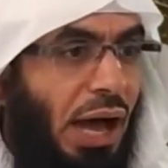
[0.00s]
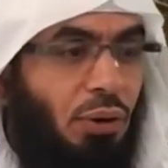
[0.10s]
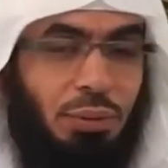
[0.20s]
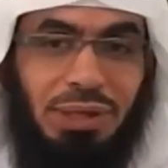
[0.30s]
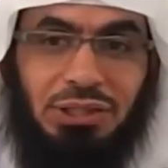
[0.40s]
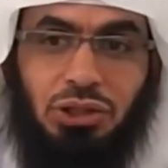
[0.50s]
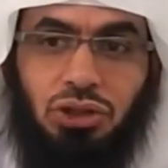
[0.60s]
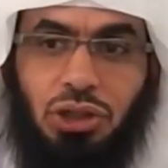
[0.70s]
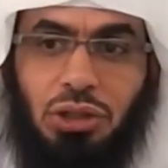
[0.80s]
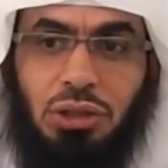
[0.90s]
Our
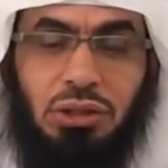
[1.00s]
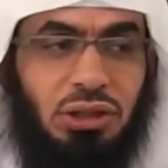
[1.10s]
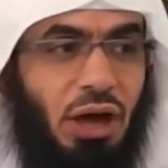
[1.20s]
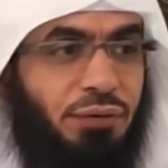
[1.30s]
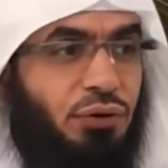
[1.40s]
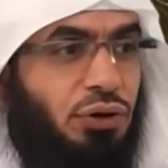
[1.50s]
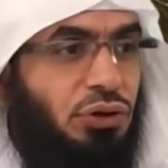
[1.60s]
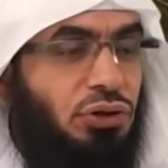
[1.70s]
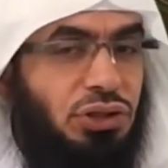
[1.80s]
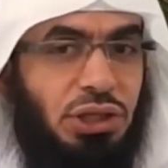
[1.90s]
messenger taught for
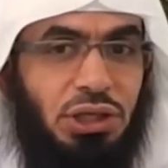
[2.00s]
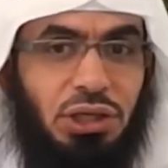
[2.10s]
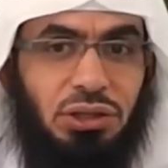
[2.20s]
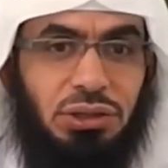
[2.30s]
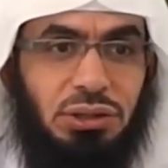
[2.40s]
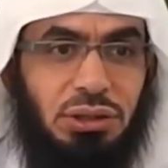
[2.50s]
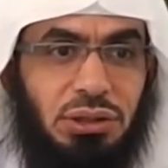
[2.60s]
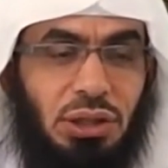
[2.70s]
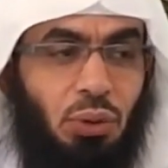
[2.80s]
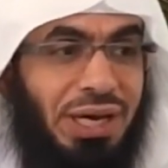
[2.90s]
13 years.
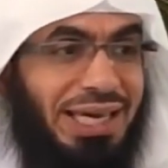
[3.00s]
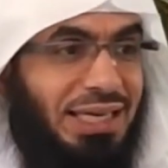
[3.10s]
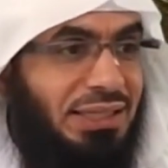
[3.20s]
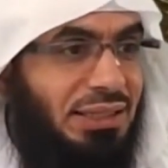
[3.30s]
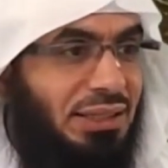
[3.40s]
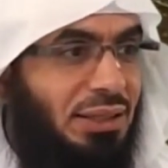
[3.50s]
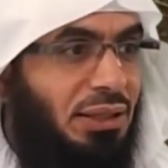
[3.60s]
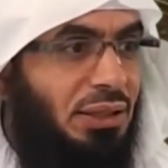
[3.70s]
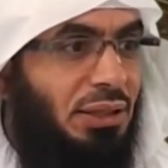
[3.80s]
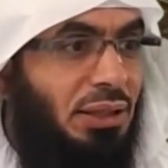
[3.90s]
Tawheed.
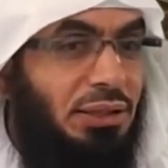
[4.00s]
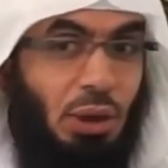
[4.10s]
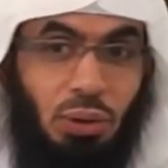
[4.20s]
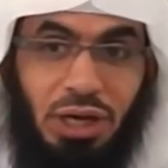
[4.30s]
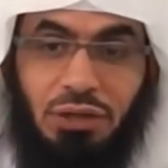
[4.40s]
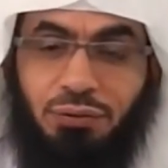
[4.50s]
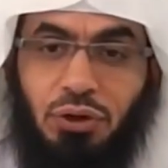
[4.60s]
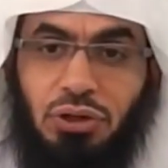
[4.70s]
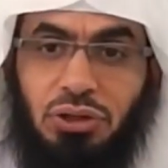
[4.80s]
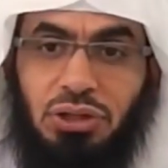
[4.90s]
Tawheed
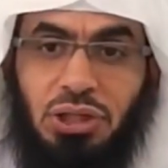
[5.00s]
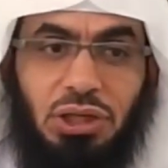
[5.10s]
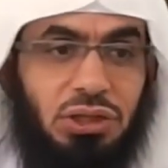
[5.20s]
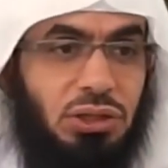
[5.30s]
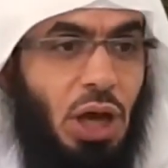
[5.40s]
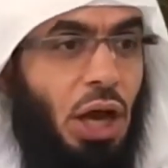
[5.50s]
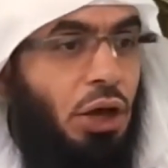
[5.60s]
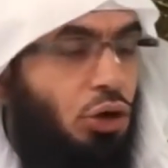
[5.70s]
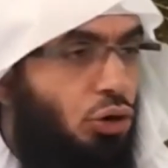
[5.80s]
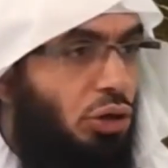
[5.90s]
for 13 years.
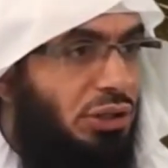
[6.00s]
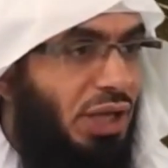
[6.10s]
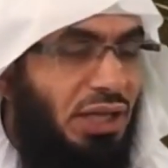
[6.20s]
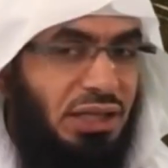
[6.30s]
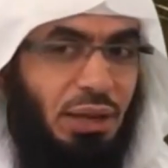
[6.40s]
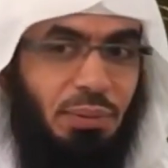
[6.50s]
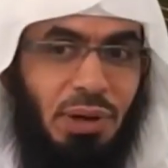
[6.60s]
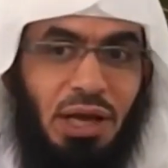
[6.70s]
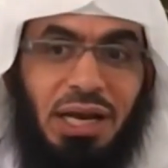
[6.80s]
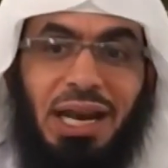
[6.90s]
Nuh taught
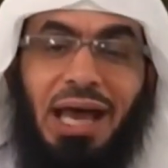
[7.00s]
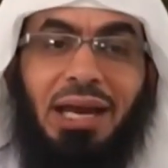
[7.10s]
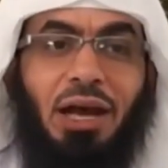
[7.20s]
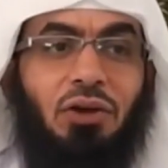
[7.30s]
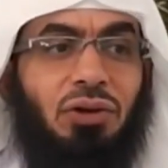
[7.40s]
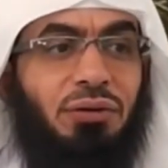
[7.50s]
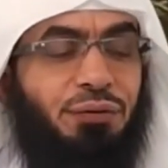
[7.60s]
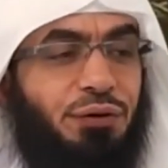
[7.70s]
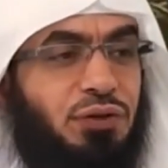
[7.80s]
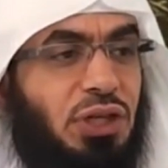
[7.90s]
them
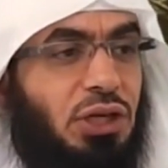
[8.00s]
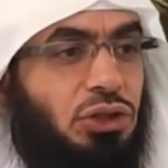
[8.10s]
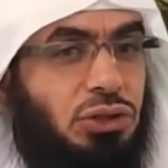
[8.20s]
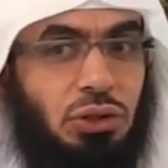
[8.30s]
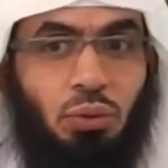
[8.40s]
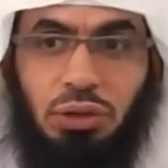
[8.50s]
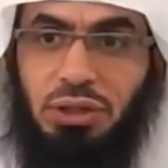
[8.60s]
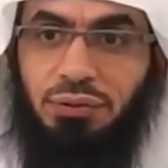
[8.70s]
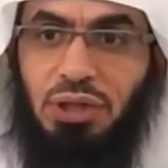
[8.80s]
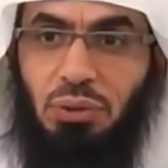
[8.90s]
950 years
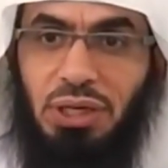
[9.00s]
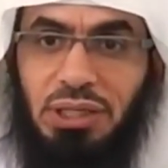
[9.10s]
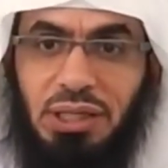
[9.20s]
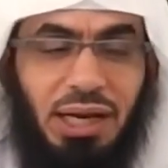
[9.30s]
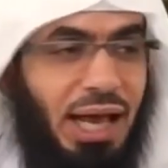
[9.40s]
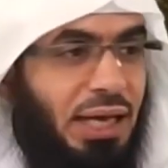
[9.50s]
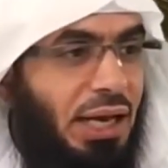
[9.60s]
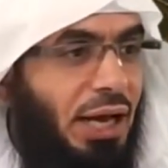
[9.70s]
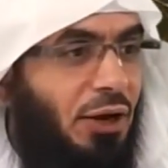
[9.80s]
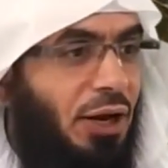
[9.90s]
worth of Tawheed. La
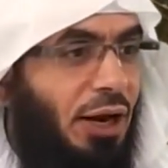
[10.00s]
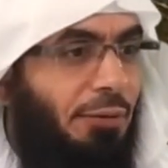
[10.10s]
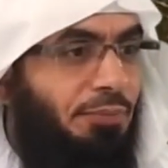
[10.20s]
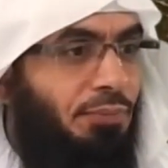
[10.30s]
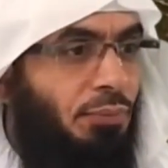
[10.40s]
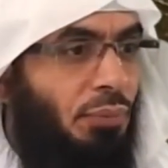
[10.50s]
ilaha illallah.